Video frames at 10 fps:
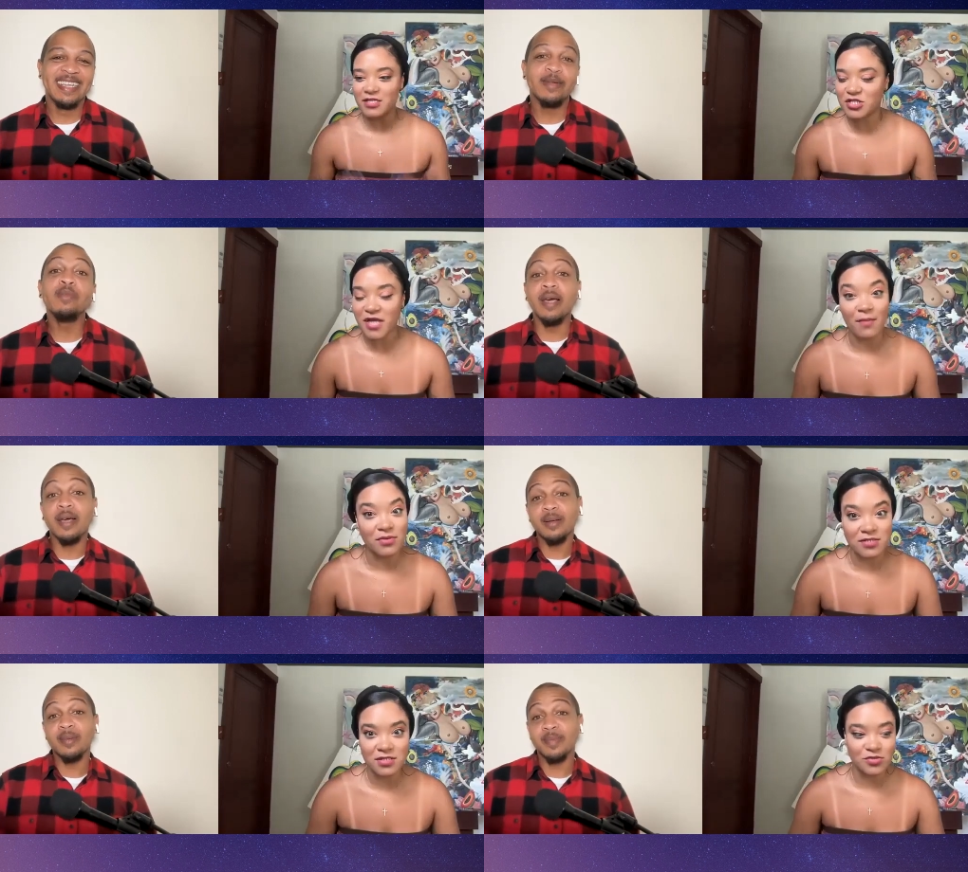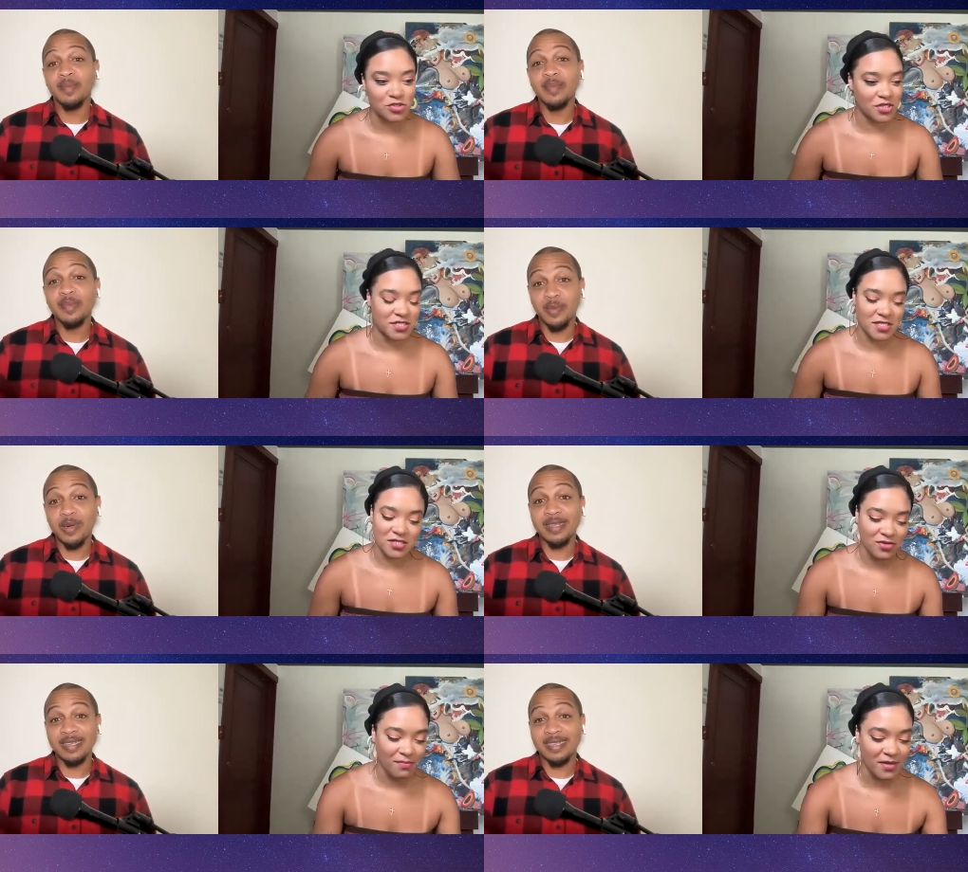Speaker 1: in shambles yeah, in New Jersey. Really.
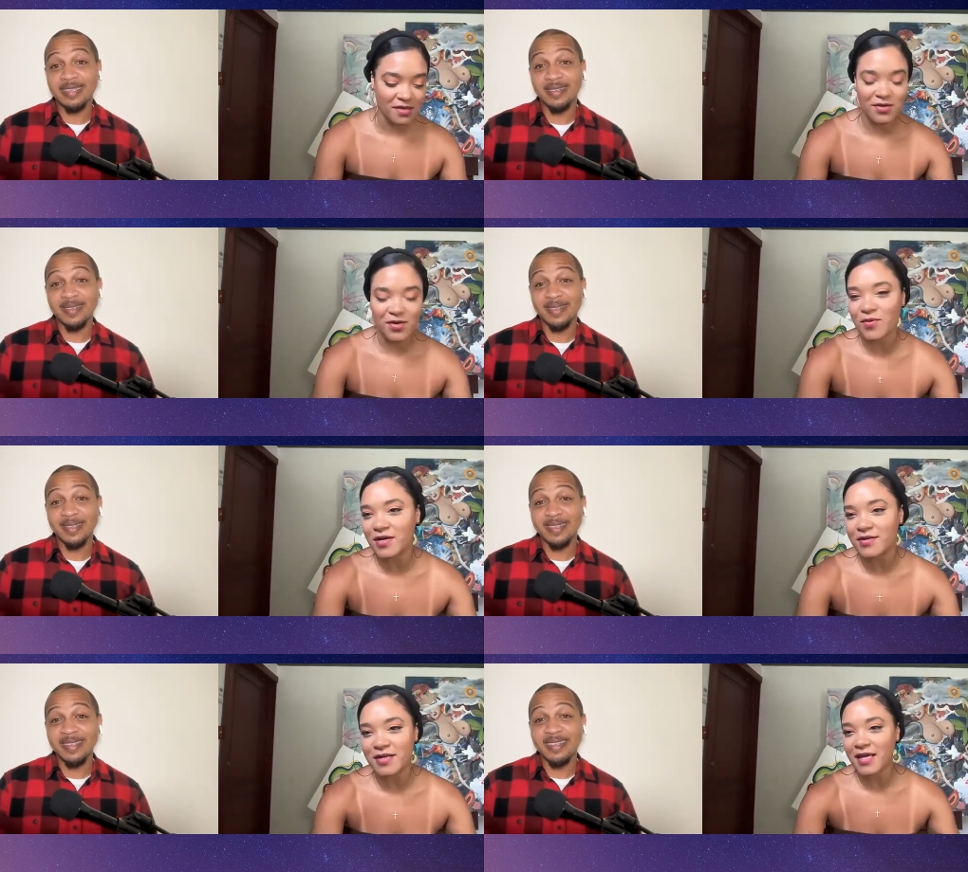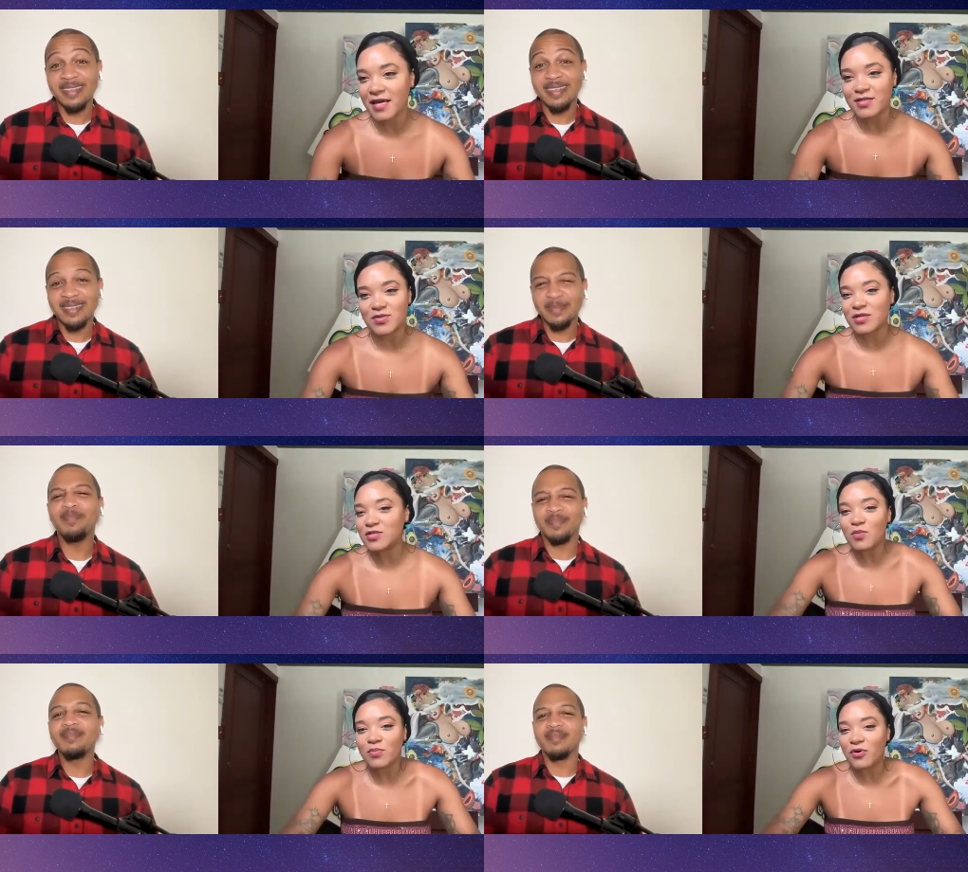So I'm like, you know what? I can't do.
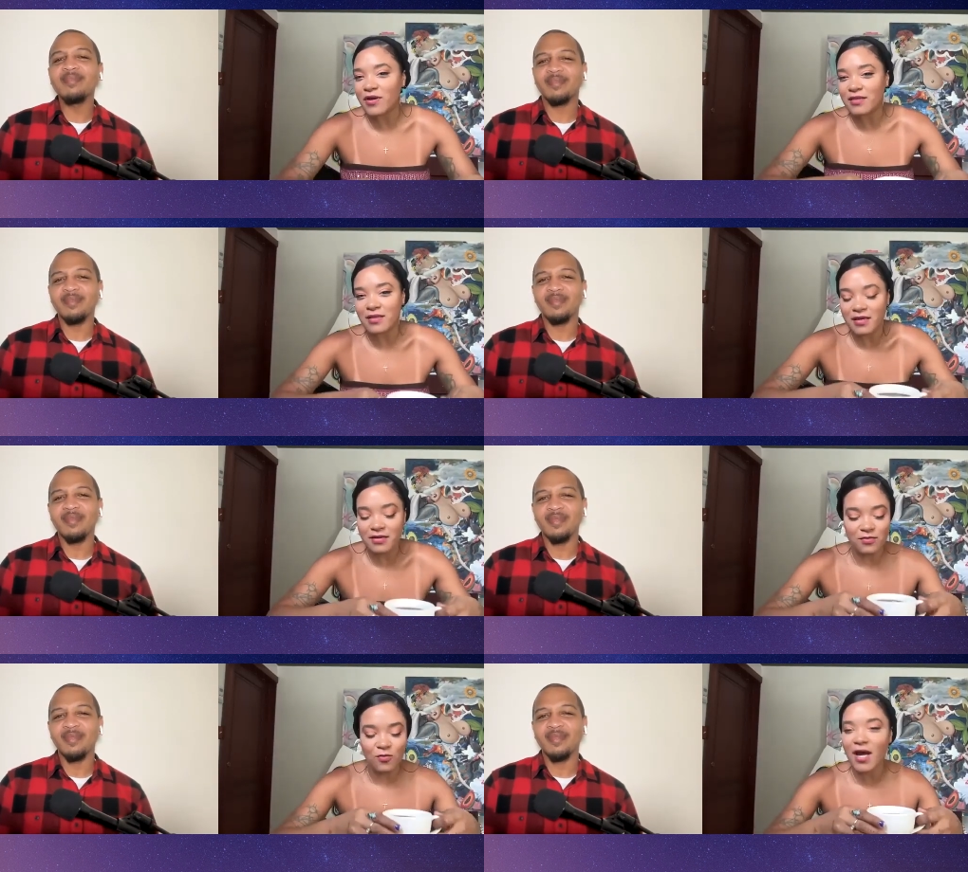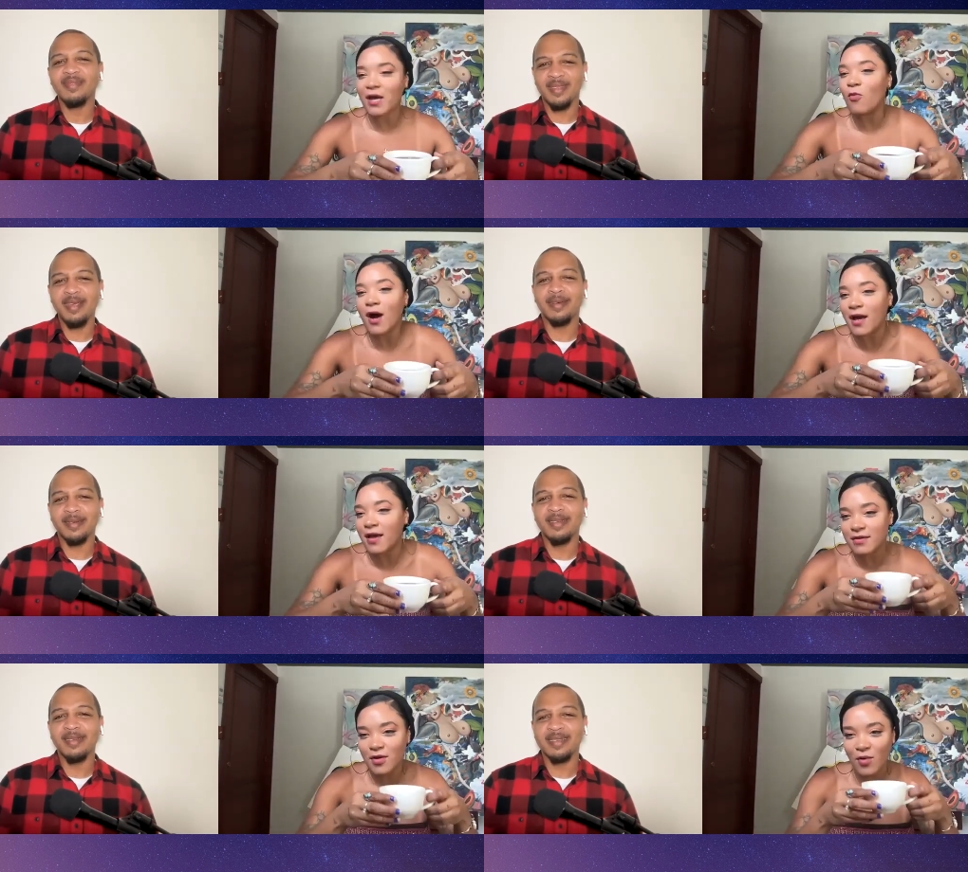There's no point. Like why? Yeah.
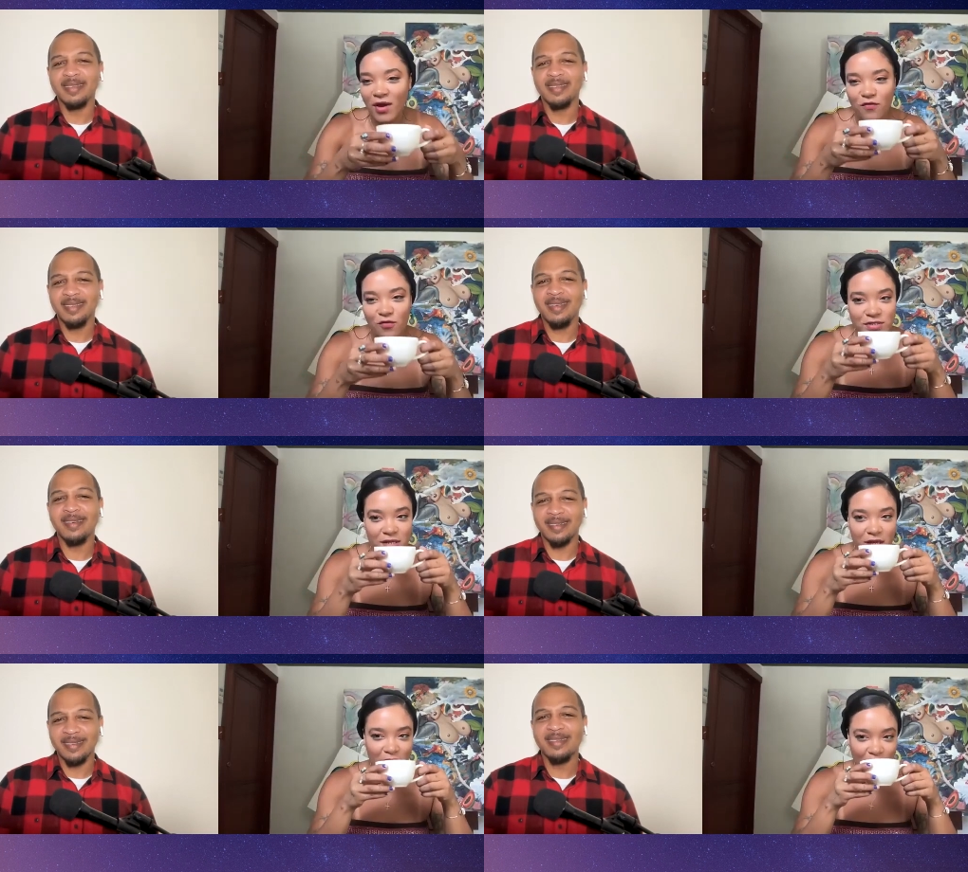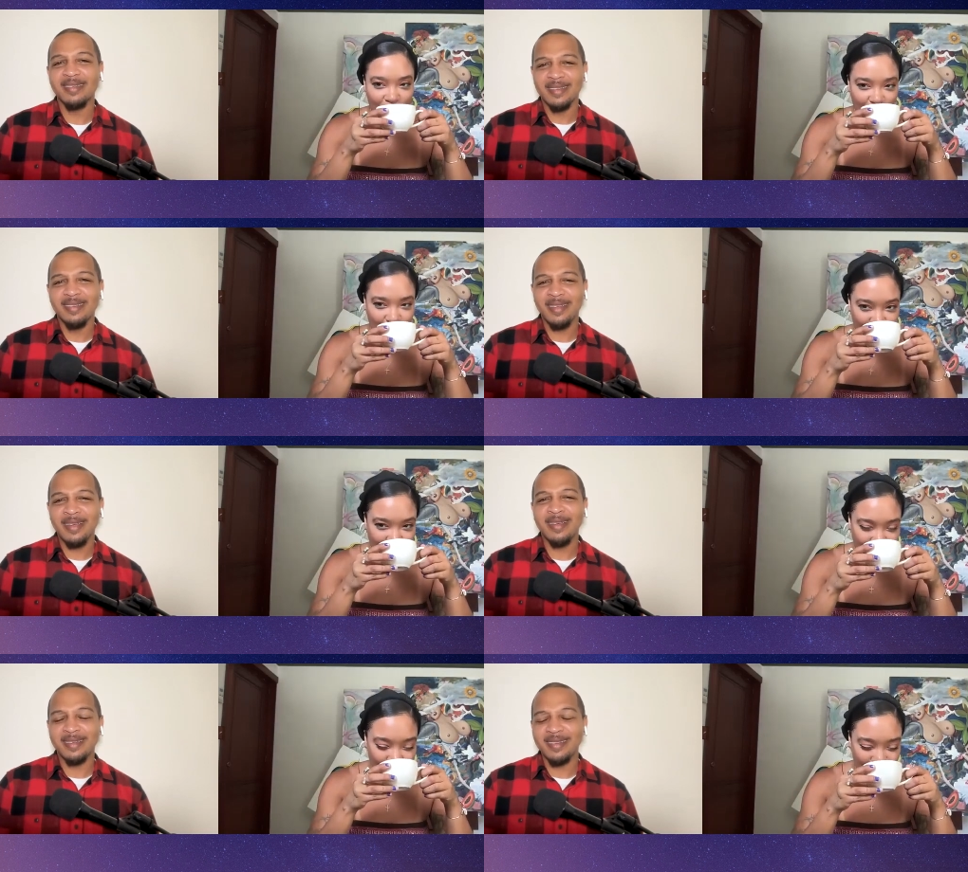Why? Why force yeah. it?
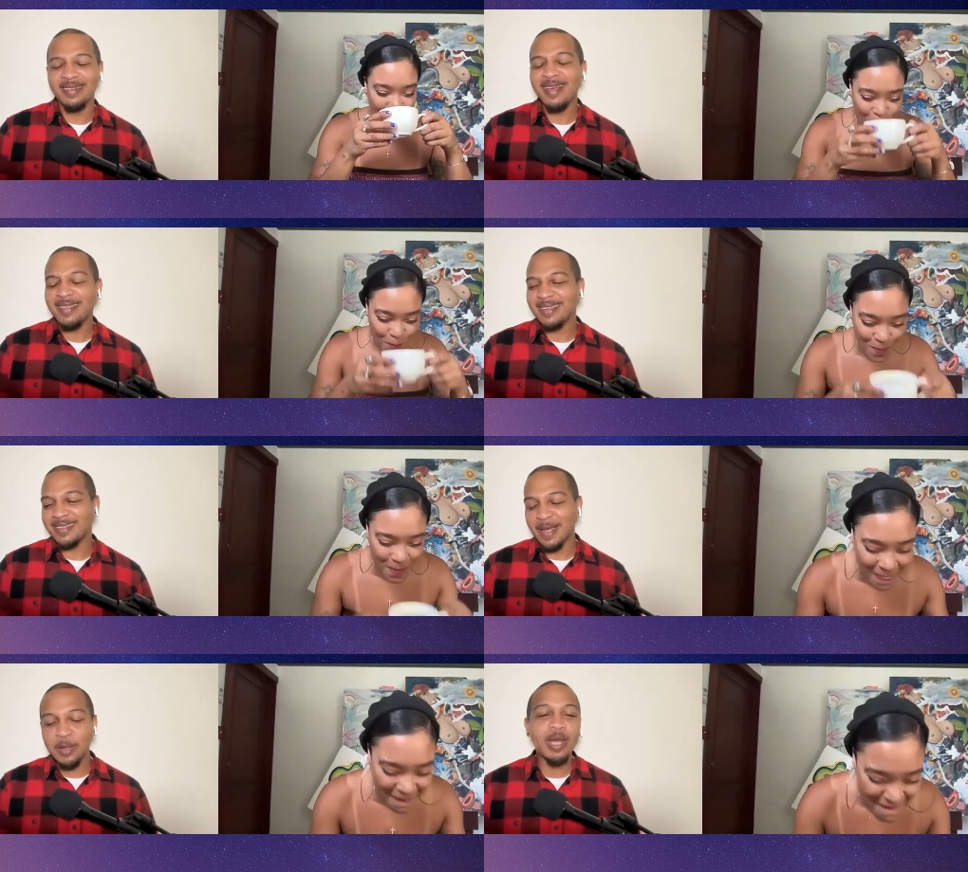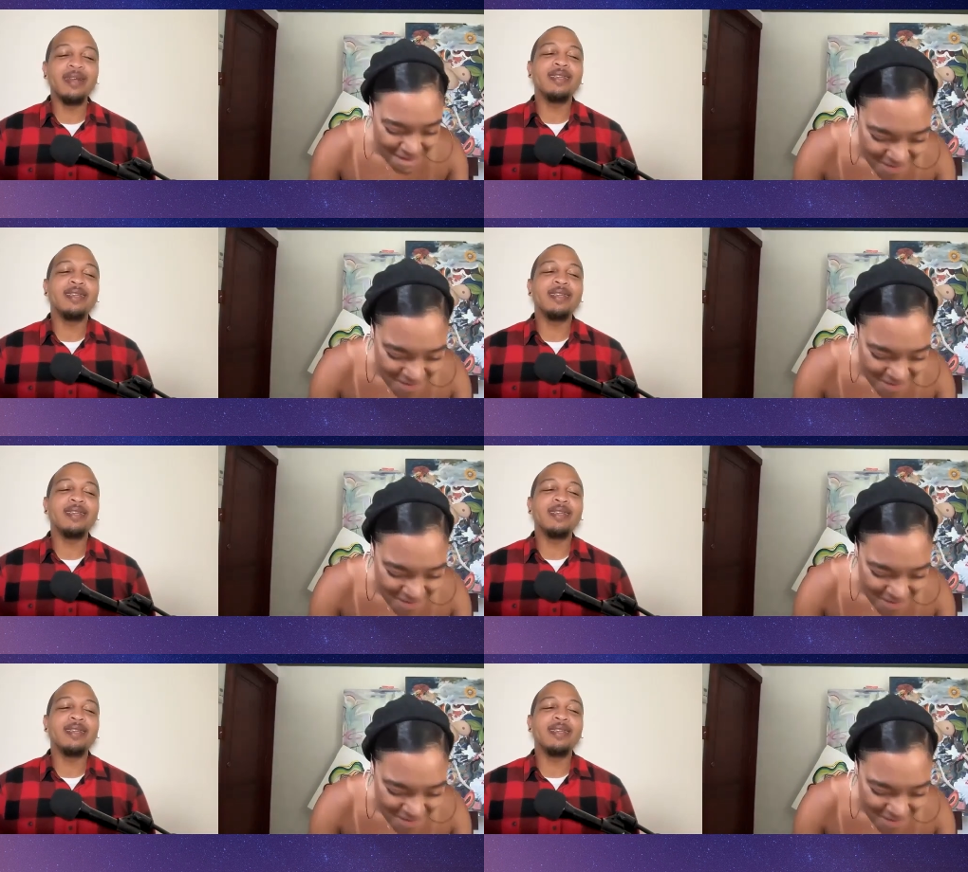
Speaker 2: yeah, yeah. That's and, and,